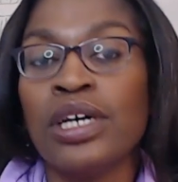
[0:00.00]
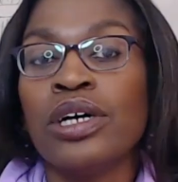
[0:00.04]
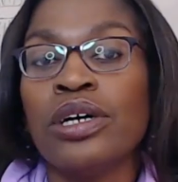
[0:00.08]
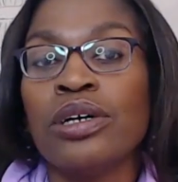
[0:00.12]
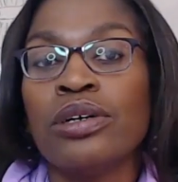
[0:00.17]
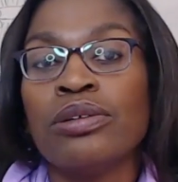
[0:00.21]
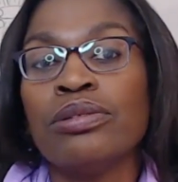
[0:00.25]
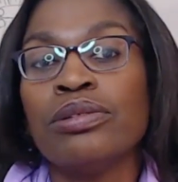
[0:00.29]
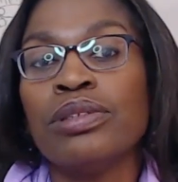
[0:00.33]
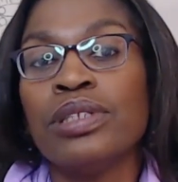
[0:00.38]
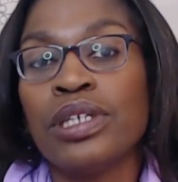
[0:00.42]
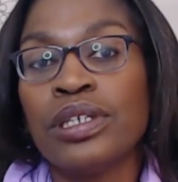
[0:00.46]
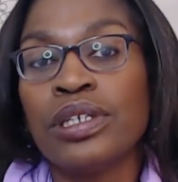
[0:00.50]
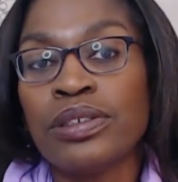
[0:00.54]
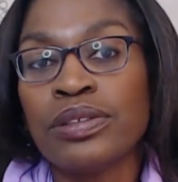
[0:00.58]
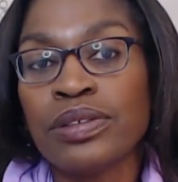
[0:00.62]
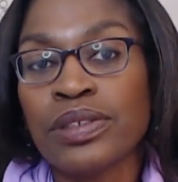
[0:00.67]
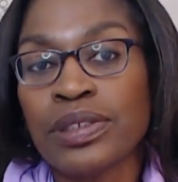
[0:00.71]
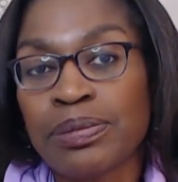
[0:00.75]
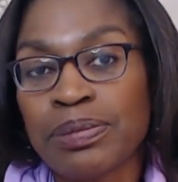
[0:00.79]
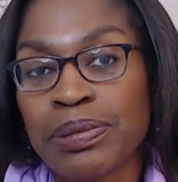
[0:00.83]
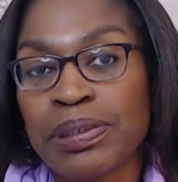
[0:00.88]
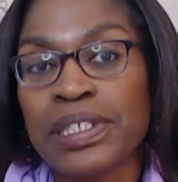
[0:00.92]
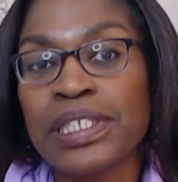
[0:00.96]
Who
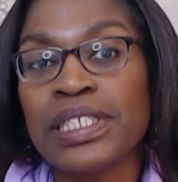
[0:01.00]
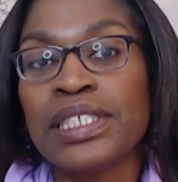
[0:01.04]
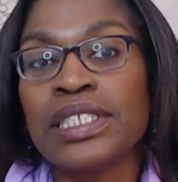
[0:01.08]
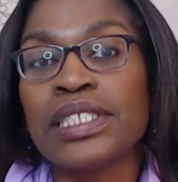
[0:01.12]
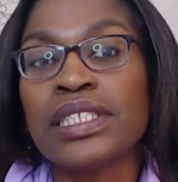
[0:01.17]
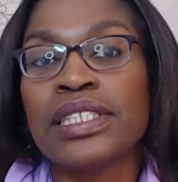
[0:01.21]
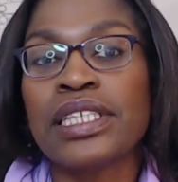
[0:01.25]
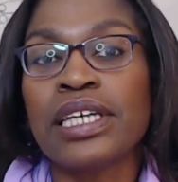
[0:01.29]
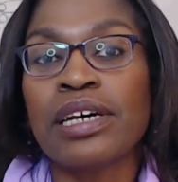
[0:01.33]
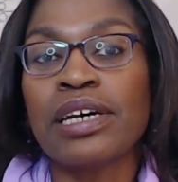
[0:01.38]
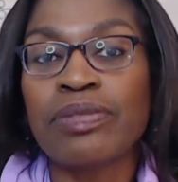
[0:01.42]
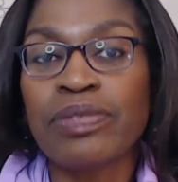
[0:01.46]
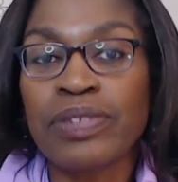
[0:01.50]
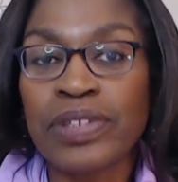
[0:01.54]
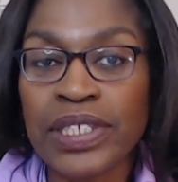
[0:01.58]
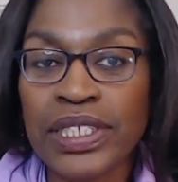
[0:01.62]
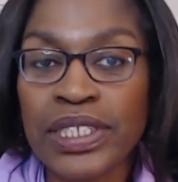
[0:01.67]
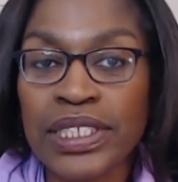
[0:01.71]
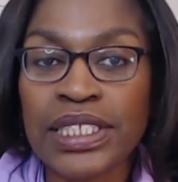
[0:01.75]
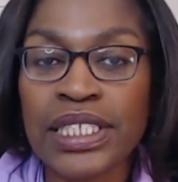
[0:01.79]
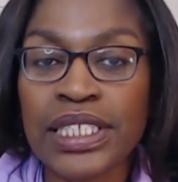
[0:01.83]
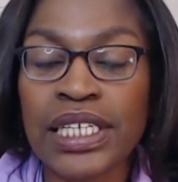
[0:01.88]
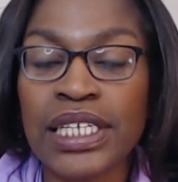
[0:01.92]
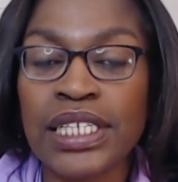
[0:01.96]
knows? But it definitely
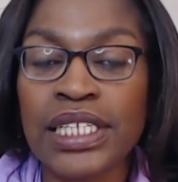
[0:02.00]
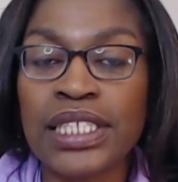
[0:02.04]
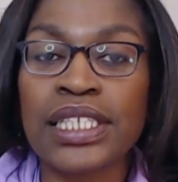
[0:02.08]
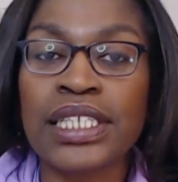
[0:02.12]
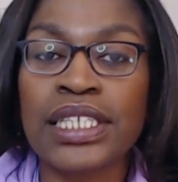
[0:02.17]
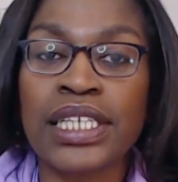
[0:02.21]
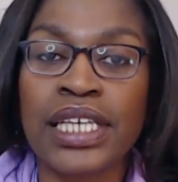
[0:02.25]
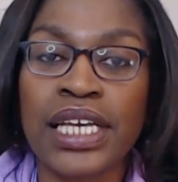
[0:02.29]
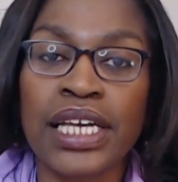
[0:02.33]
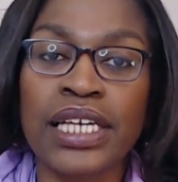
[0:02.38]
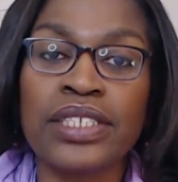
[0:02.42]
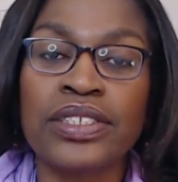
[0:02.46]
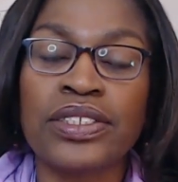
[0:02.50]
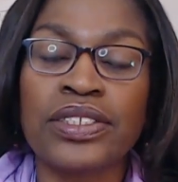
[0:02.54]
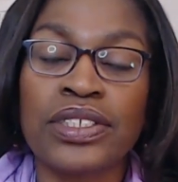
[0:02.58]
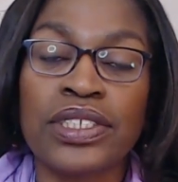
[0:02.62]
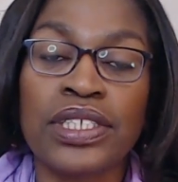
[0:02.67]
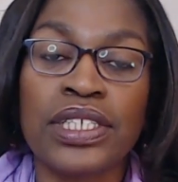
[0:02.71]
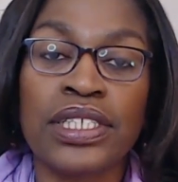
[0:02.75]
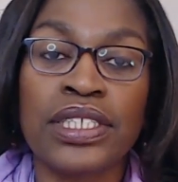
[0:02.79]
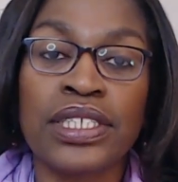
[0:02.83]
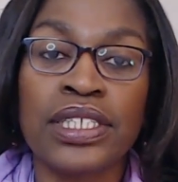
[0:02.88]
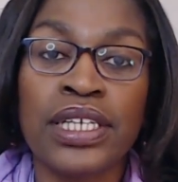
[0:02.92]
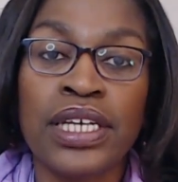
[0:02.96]
is an
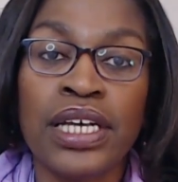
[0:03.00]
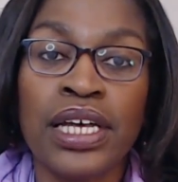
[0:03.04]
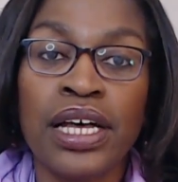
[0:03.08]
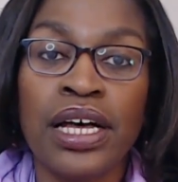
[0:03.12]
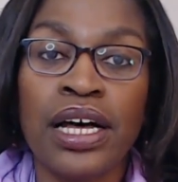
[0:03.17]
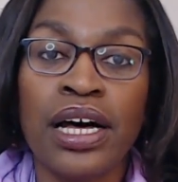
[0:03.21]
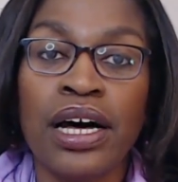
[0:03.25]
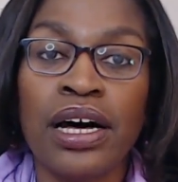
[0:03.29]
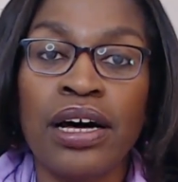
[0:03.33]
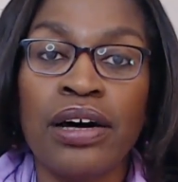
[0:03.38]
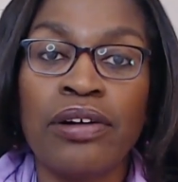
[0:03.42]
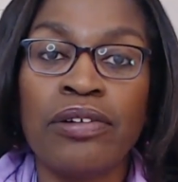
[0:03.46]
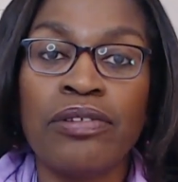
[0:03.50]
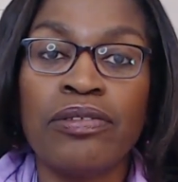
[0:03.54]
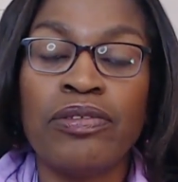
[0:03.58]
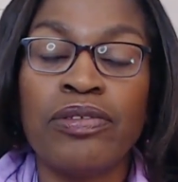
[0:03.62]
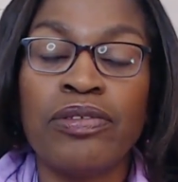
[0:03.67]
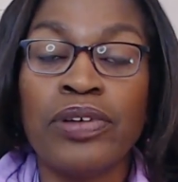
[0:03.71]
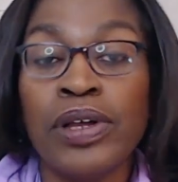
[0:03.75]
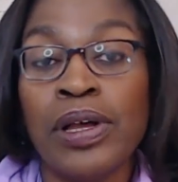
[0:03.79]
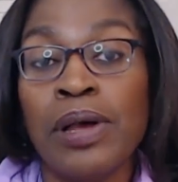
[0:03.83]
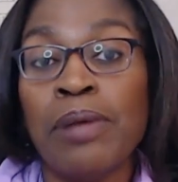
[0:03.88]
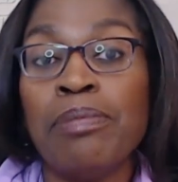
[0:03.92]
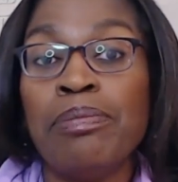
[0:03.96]
indication
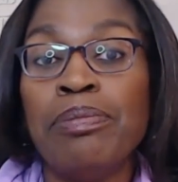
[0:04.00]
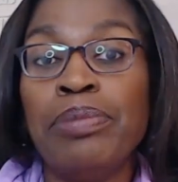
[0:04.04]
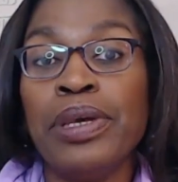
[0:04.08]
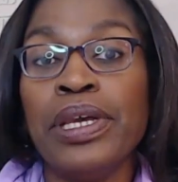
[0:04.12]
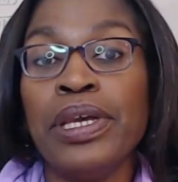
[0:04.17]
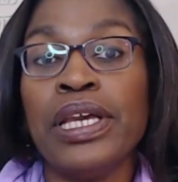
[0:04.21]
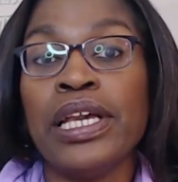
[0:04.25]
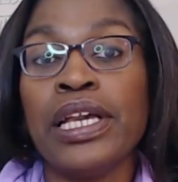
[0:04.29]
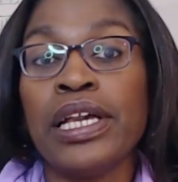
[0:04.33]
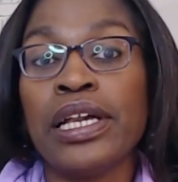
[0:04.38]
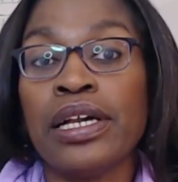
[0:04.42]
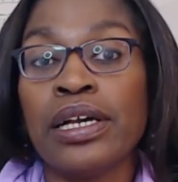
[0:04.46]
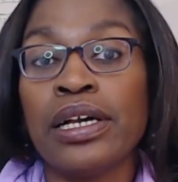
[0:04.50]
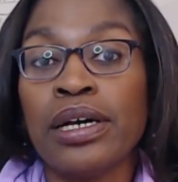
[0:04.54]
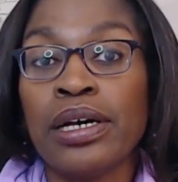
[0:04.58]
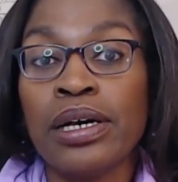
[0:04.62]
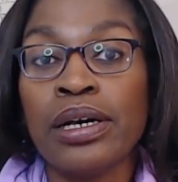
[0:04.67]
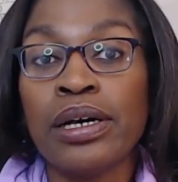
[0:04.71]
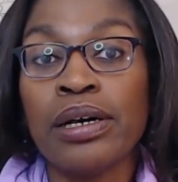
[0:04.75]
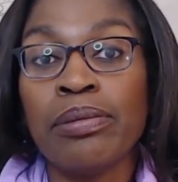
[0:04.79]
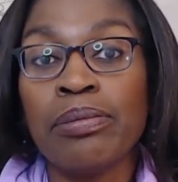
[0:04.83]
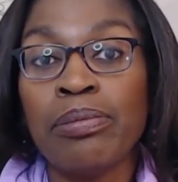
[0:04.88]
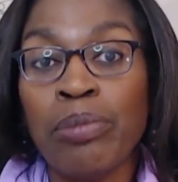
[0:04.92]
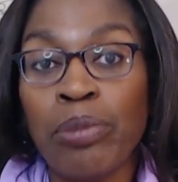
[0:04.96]
of being
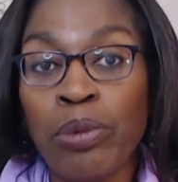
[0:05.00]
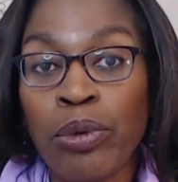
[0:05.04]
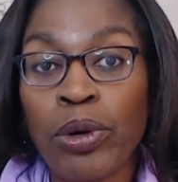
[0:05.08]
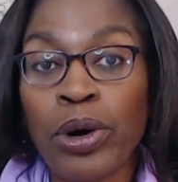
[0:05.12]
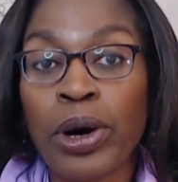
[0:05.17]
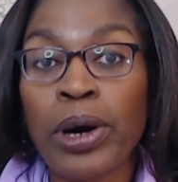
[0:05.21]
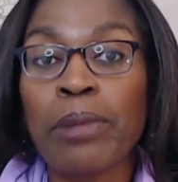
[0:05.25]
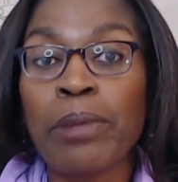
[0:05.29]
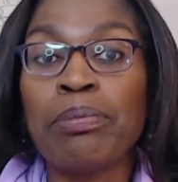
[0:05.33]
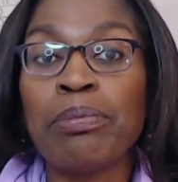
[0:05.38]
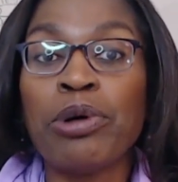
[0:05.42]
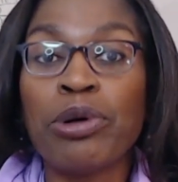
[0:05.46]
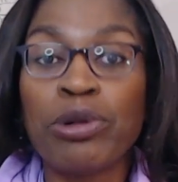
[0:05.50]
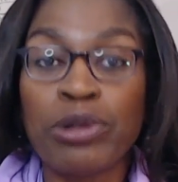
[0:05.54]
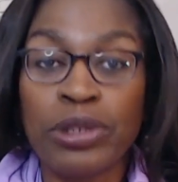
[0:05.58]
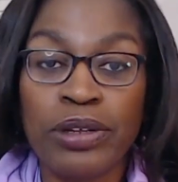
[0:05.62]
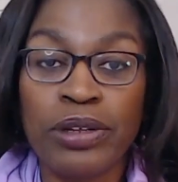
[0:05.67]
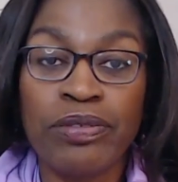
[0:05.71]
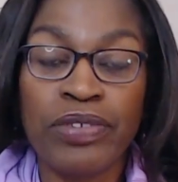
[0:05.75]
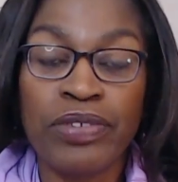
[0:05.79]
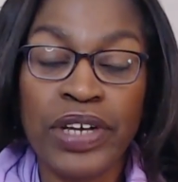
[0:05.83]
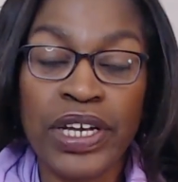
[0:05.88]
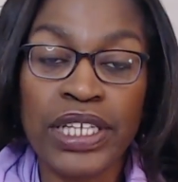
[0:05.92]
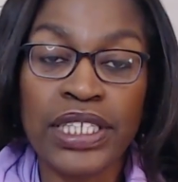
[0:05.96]
more
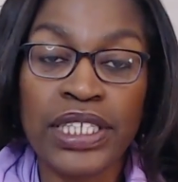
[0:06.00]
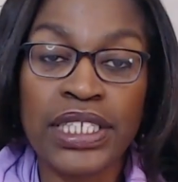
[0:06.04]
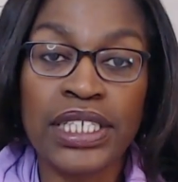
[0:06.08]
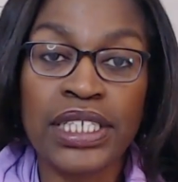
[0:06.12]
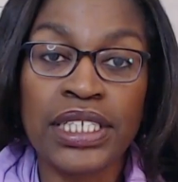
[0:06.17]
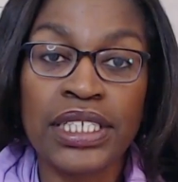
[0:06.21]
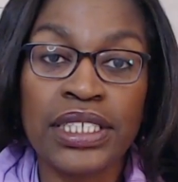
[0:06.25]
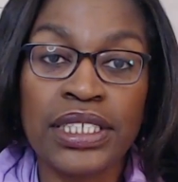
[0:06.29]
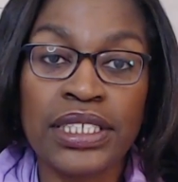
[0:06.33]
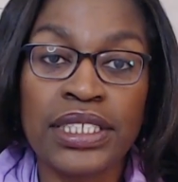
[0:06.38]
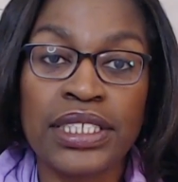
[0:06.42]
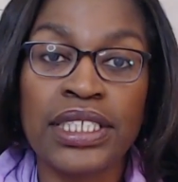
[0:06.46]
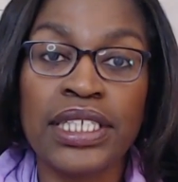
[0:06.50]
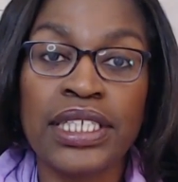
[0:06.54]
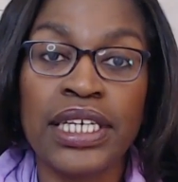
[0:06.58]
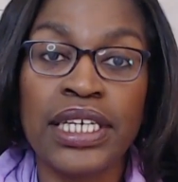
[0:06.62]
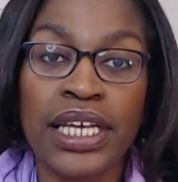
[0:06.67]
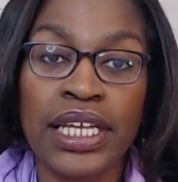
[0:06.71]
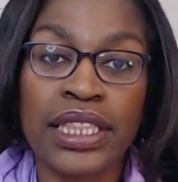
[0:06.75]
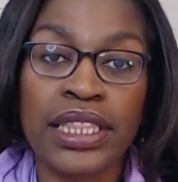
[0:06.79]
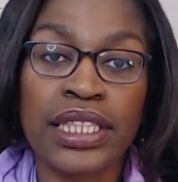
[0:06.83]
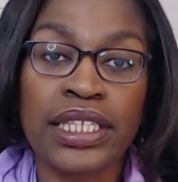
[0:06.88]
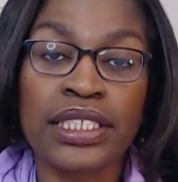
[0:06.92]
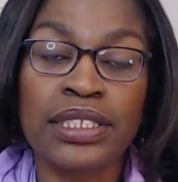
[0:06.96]
motivated to
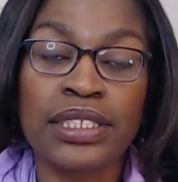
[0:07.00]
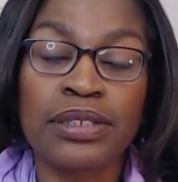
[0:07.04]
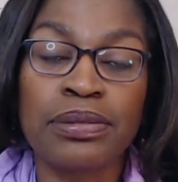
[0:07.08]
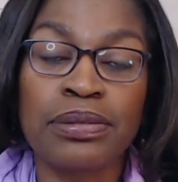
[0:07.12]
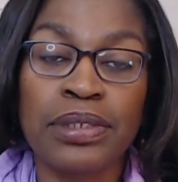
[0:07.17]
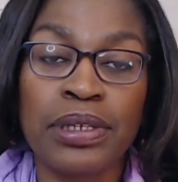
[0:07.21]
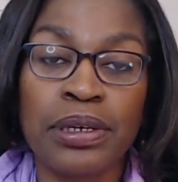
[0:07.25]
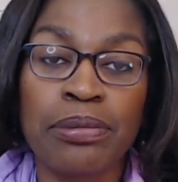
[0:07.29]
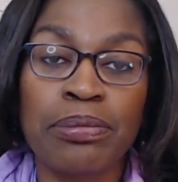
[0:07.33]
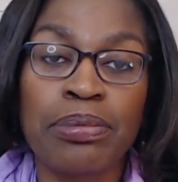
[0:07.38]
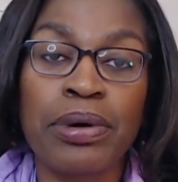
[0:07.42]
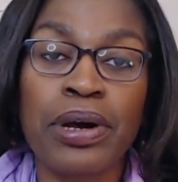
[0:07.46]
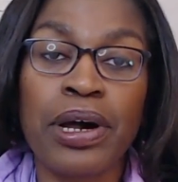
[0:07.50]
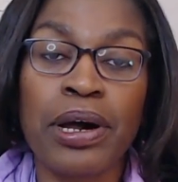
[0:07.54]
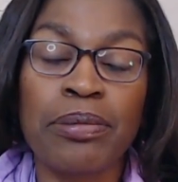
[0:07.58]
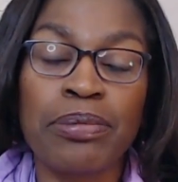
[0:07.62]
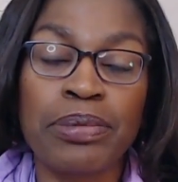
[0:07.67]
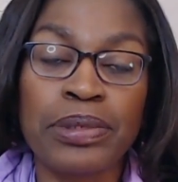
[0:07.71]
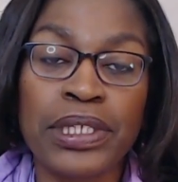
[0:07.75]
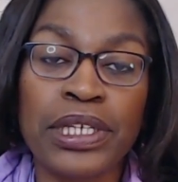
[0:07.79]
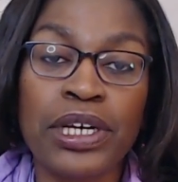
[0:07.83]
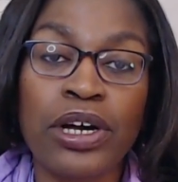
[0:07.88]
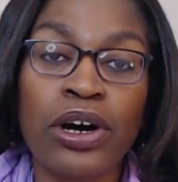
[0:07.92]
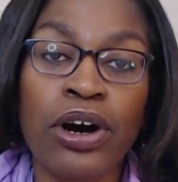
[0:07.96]
get their
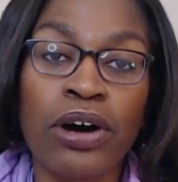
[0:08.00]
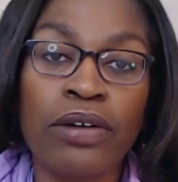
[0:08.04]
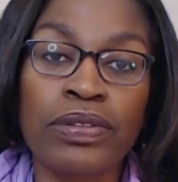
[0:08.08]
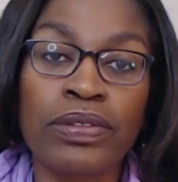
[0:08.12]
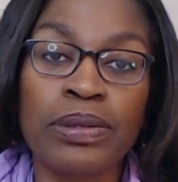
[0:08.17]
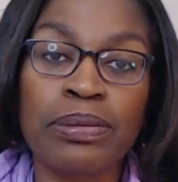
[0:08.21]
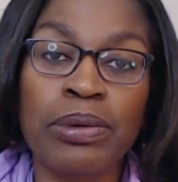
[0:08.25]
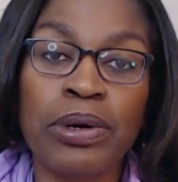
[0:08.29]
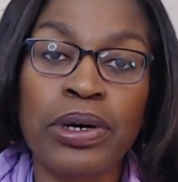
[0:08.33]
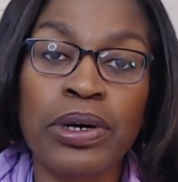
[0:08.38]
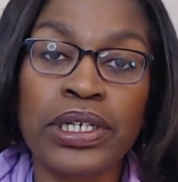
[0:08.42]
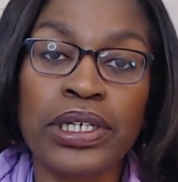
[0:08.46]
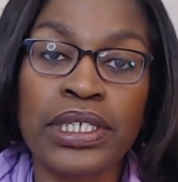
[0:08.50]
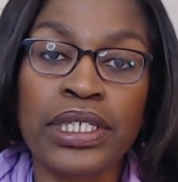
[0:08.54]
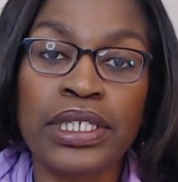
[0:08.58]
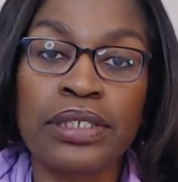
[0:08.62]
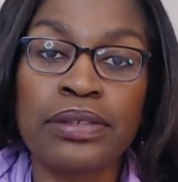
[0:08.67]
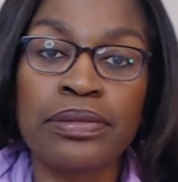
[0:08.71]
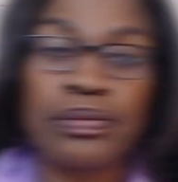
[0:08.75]
property off the market.